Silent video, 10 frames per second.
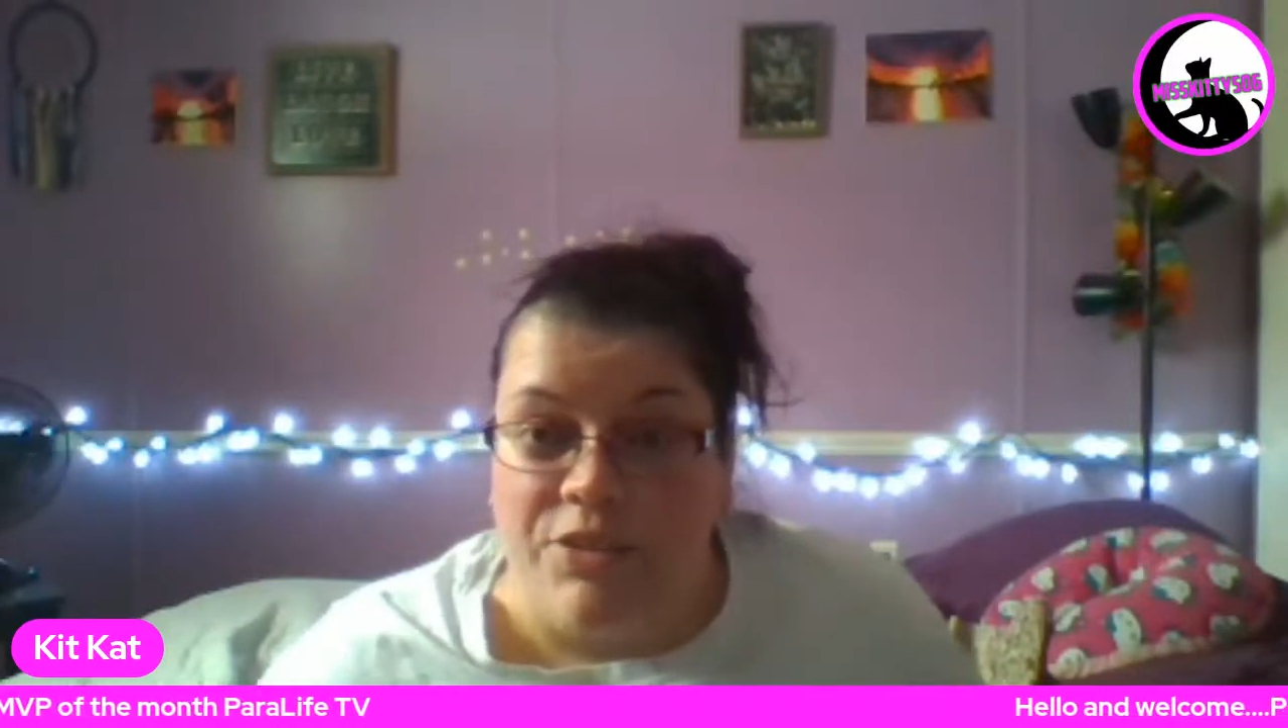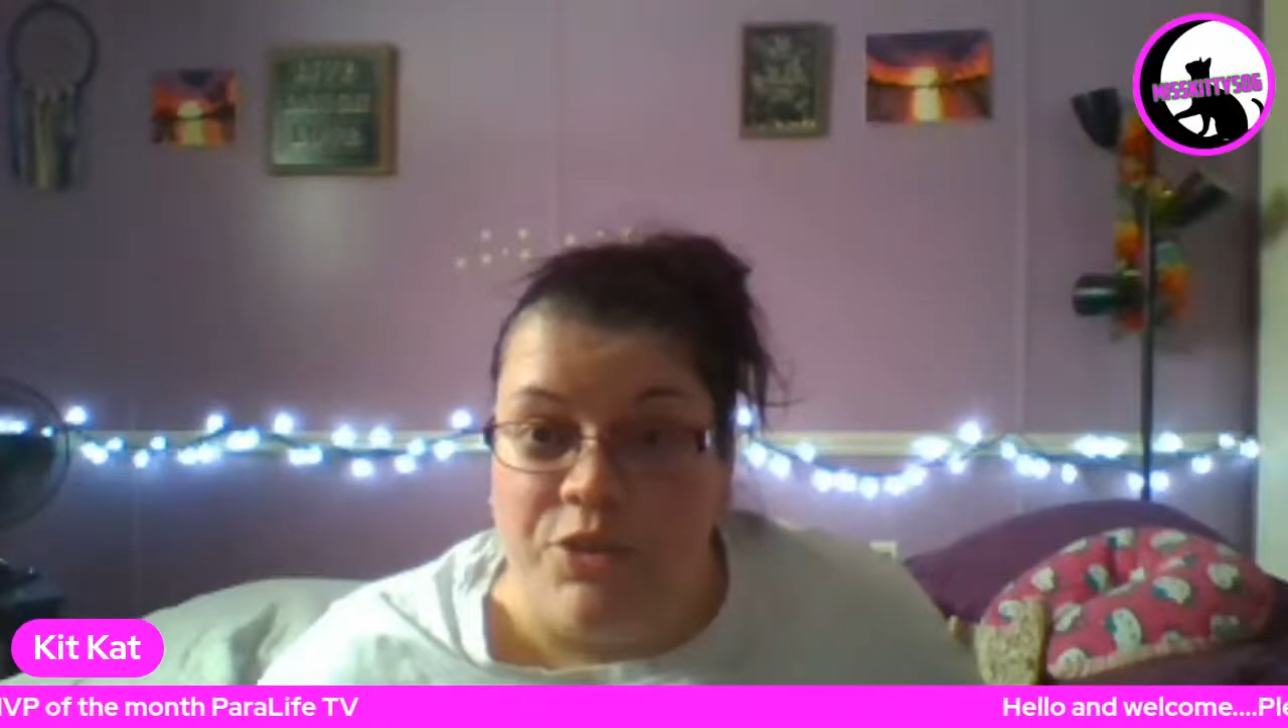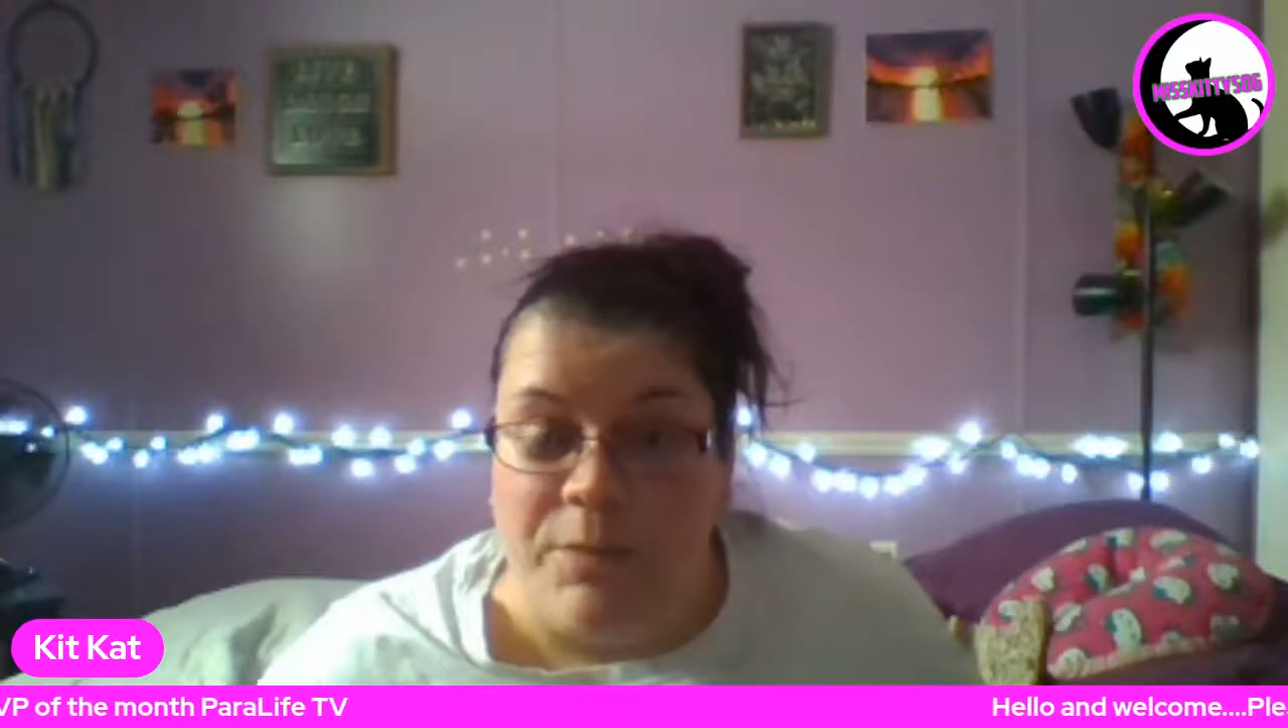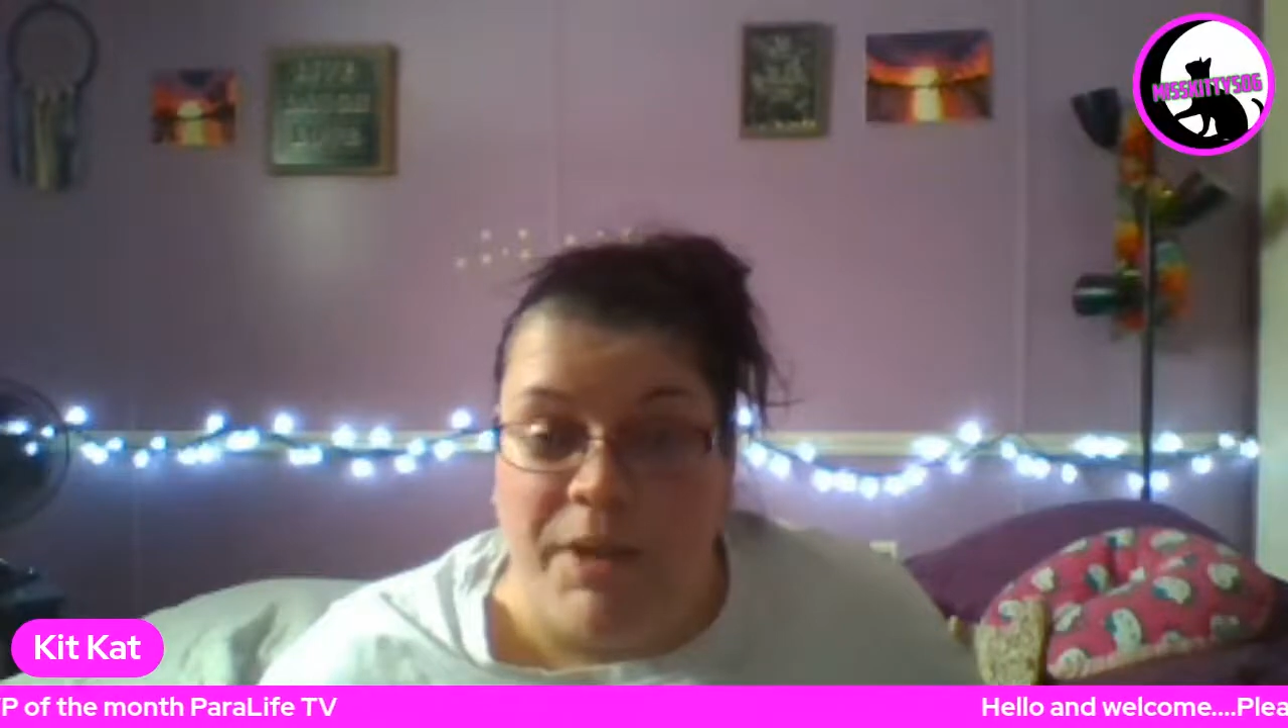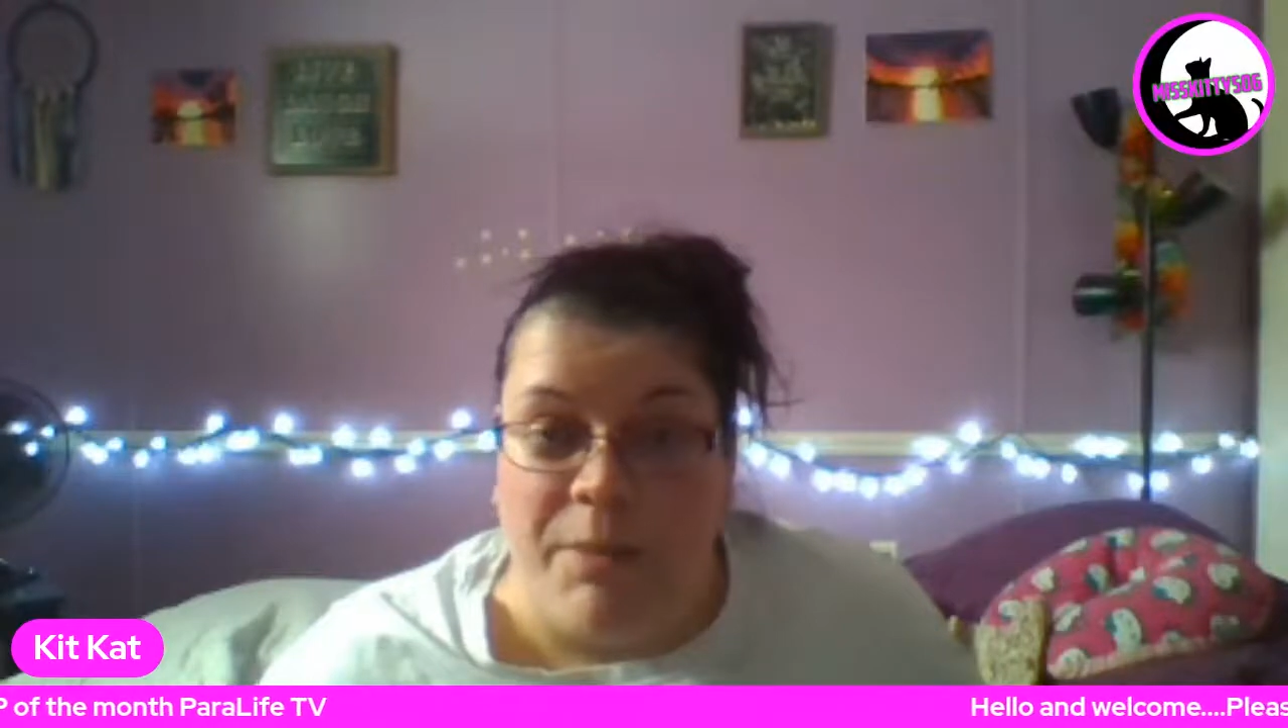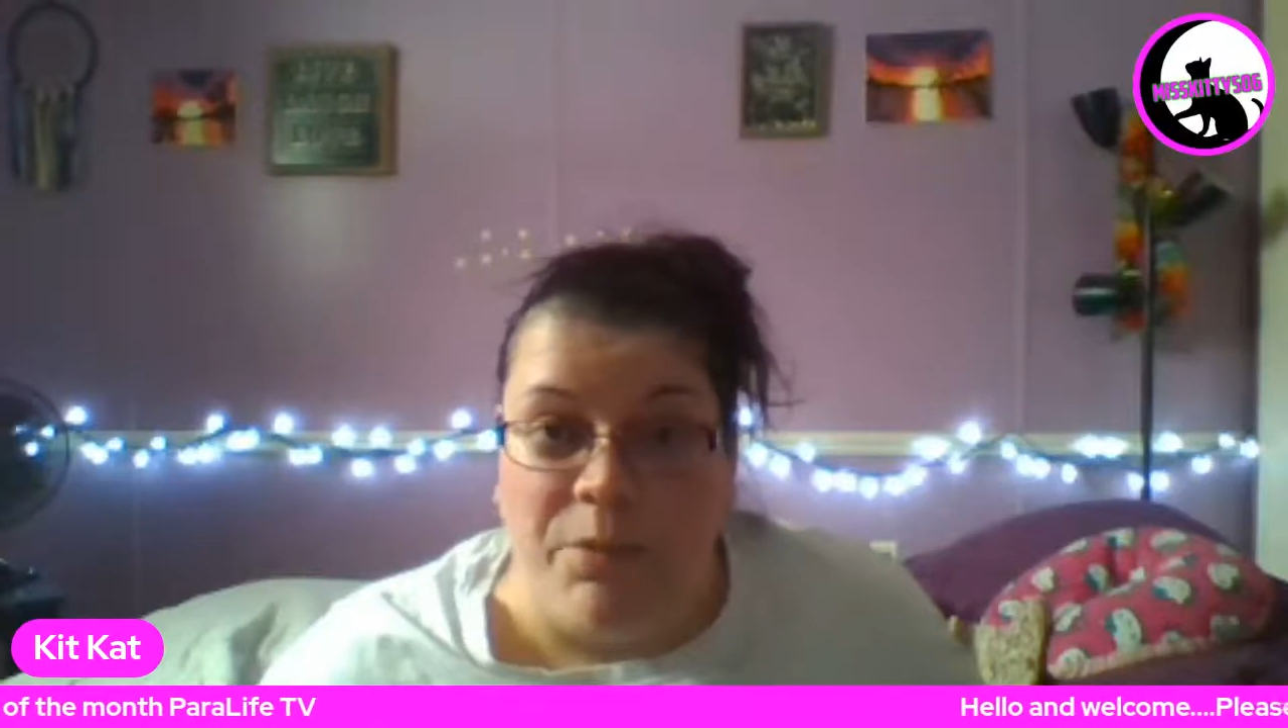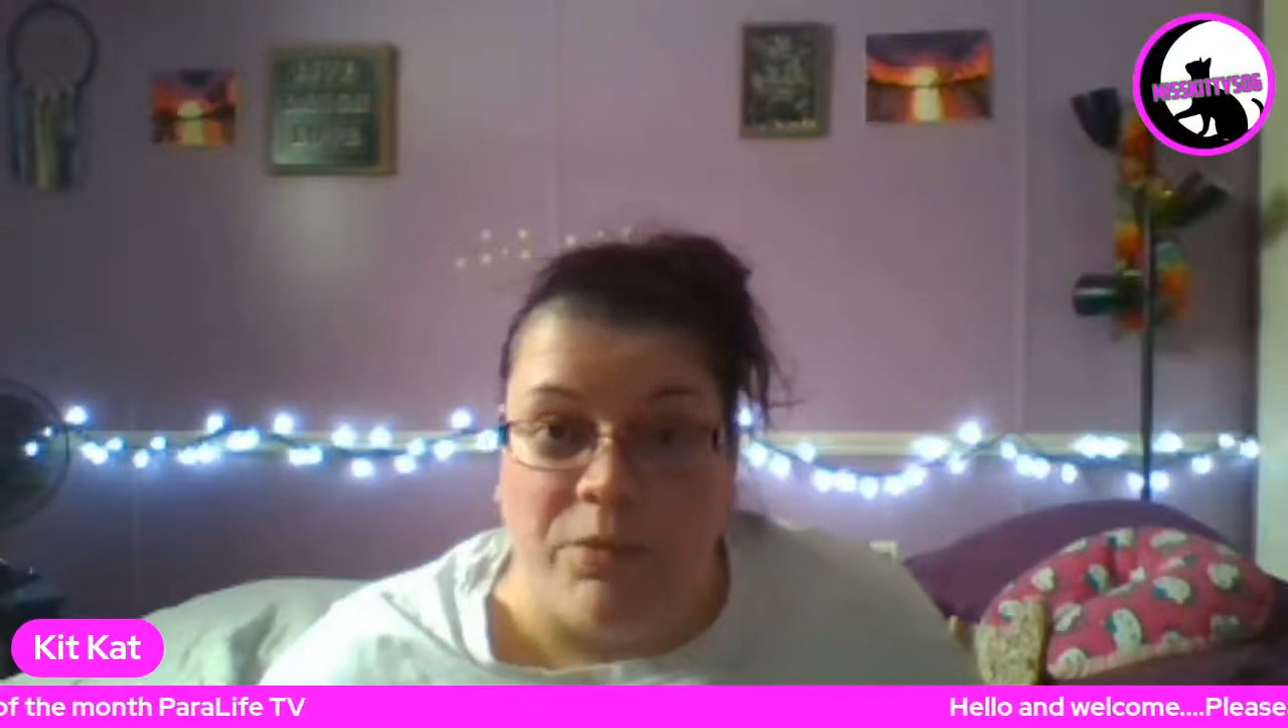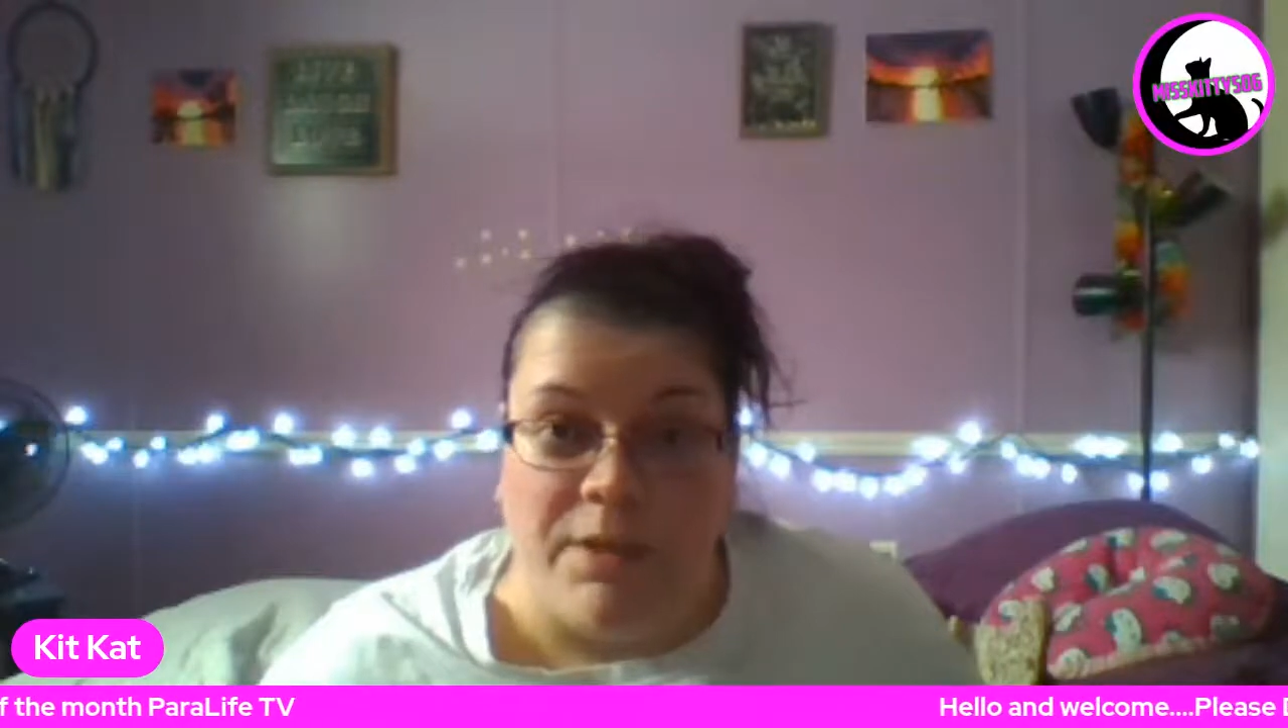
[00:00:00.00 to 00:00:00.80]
treat people